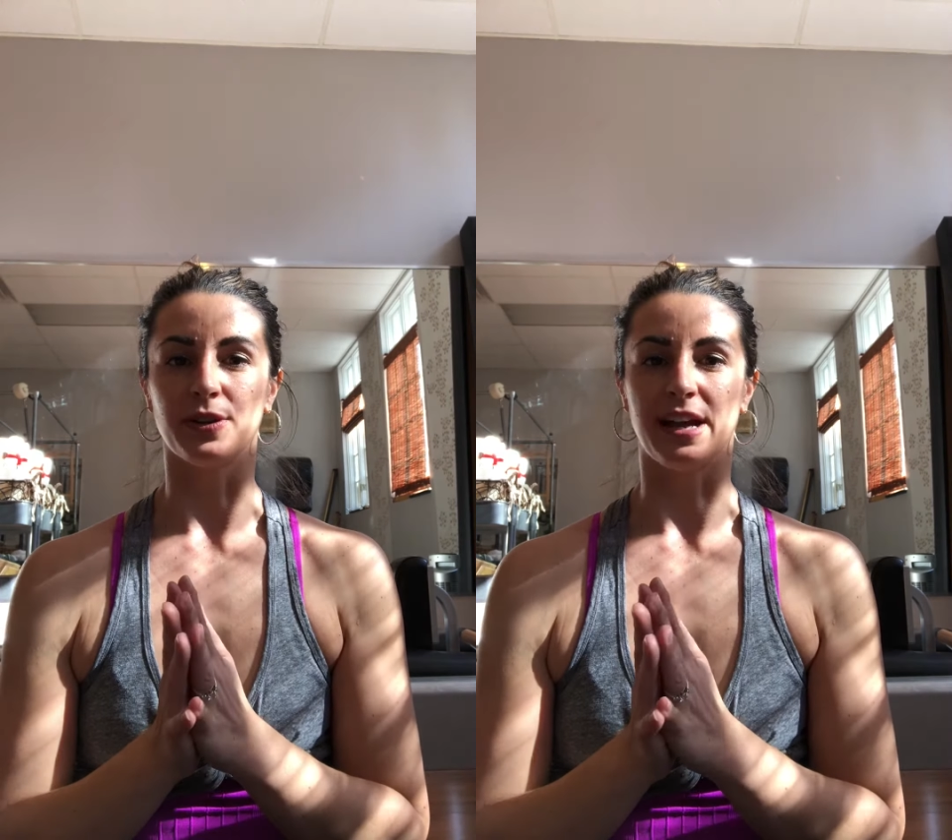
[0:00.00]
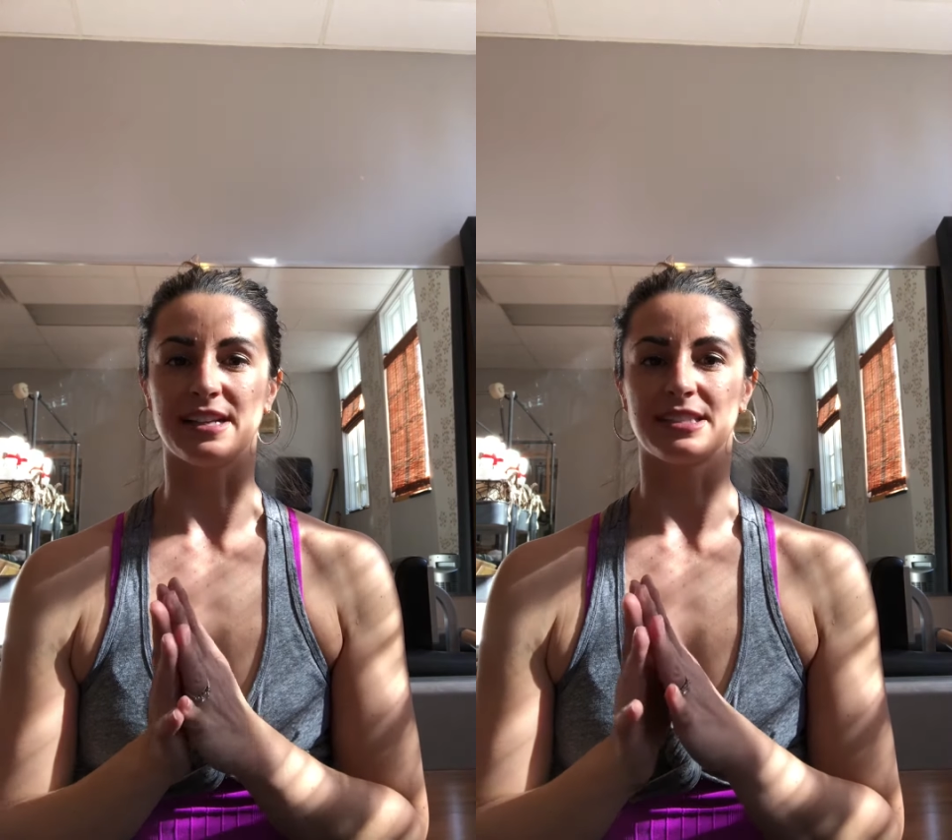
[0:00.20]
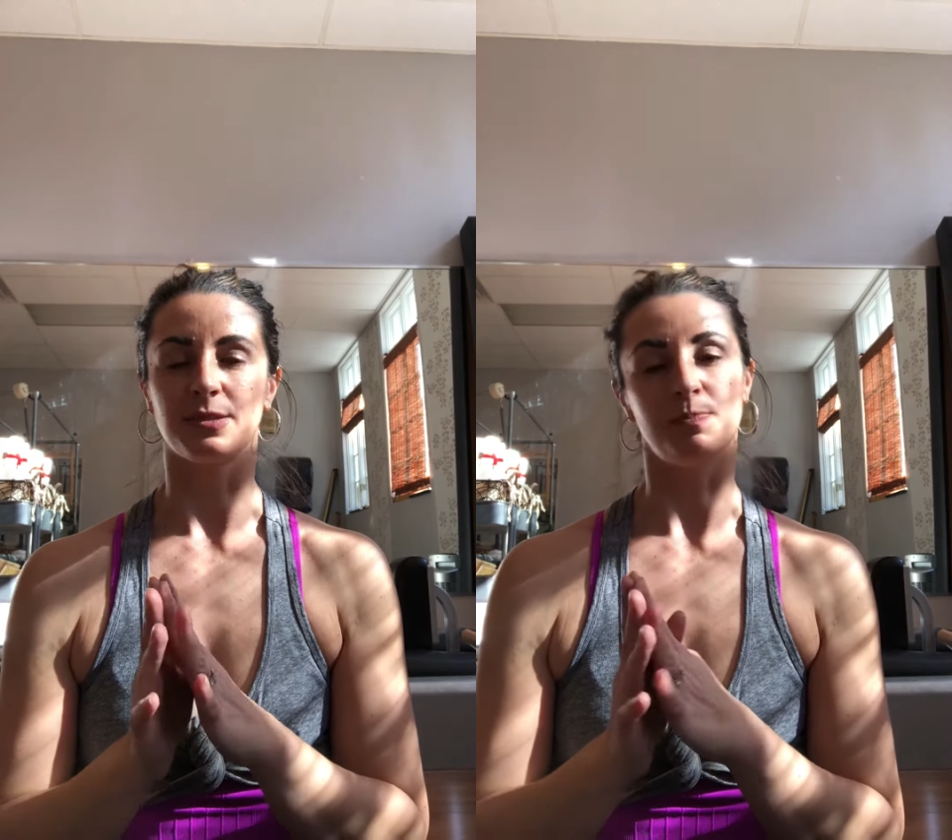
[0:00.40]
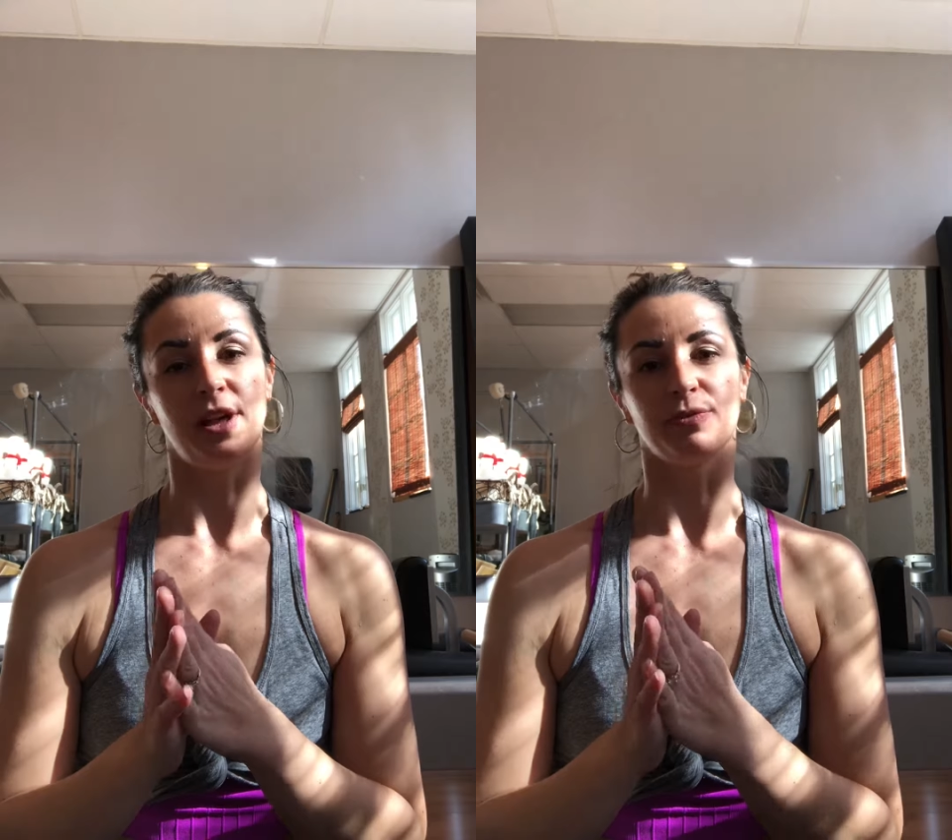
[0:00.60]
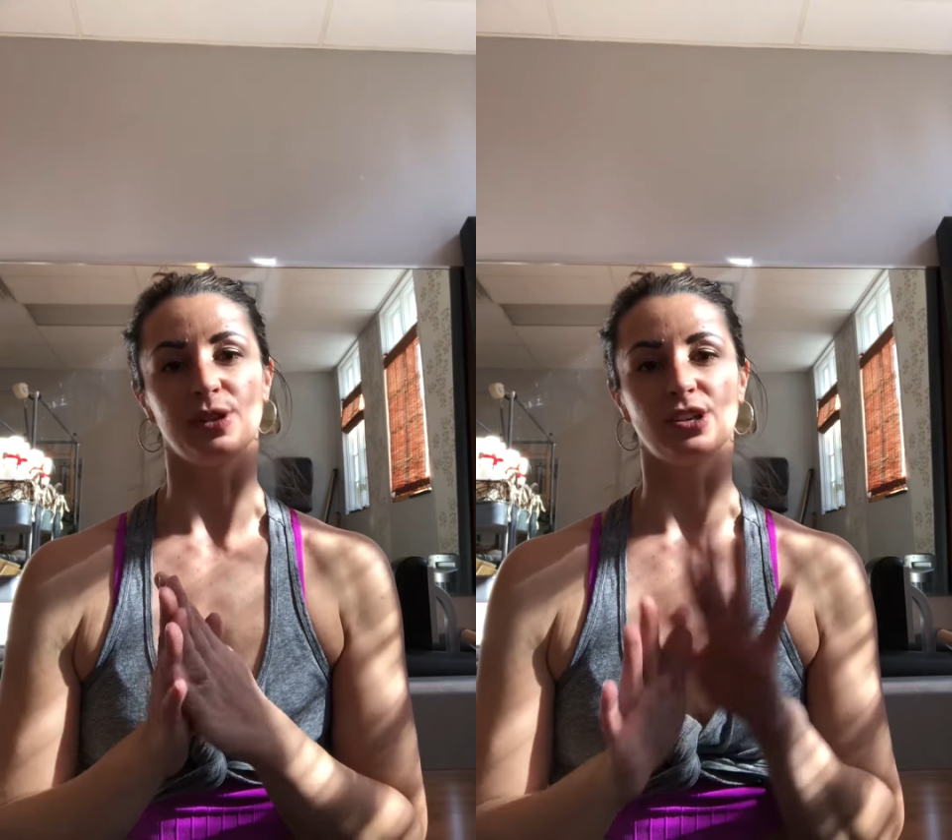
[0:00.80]
last
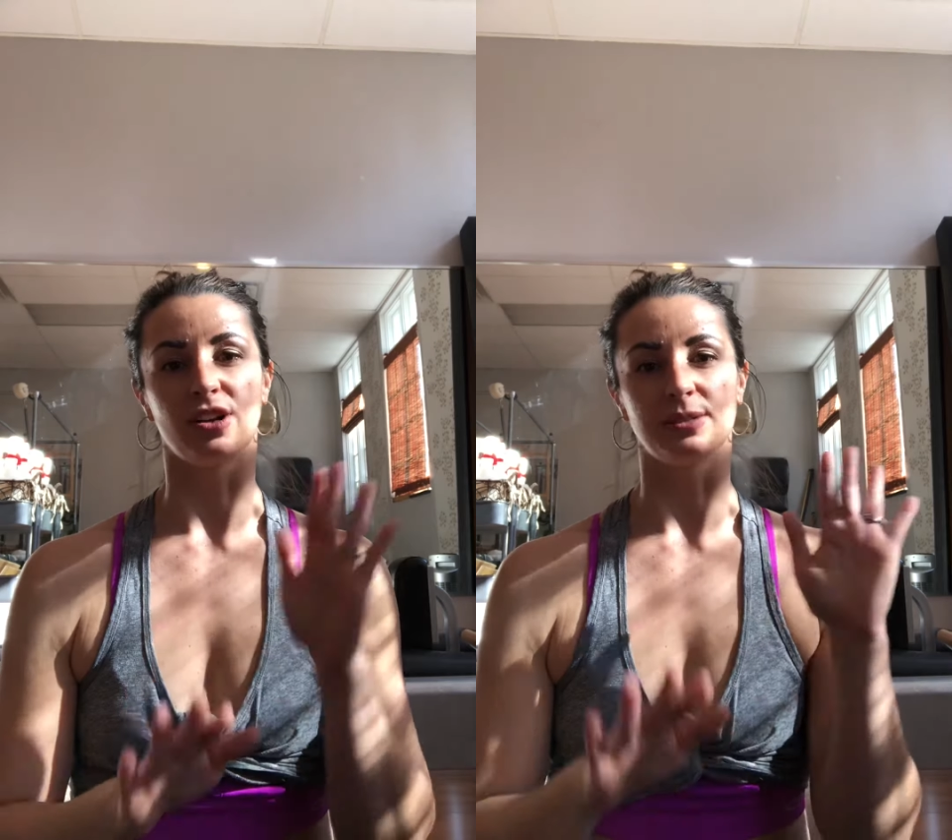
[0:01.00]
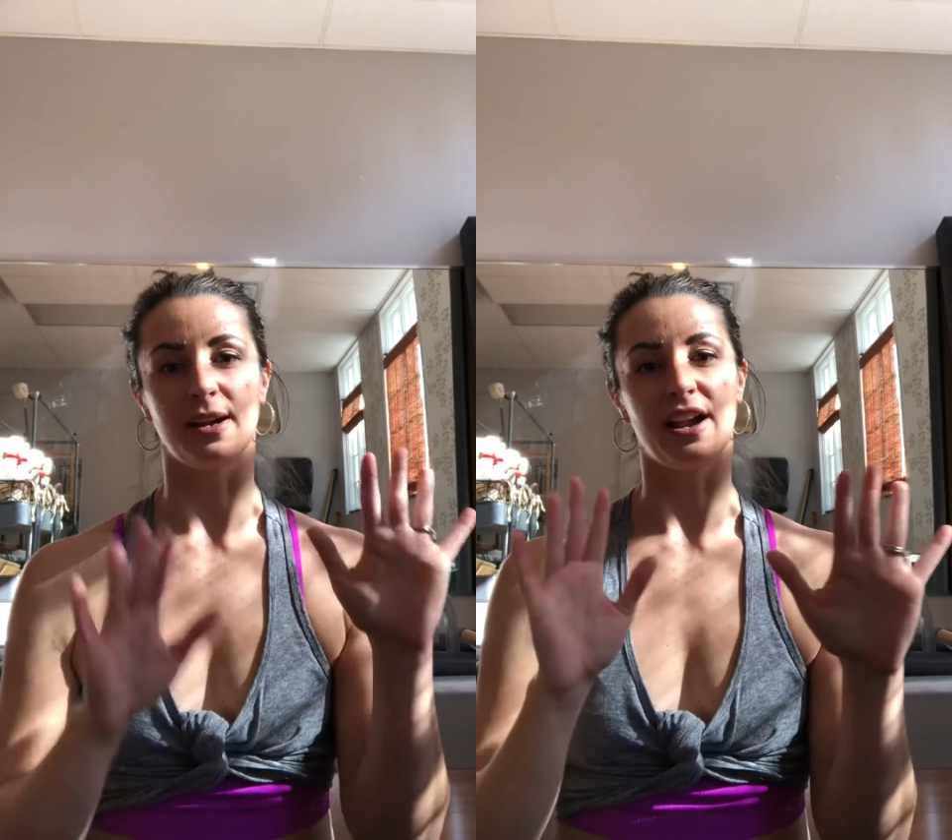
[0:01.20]
month we talked about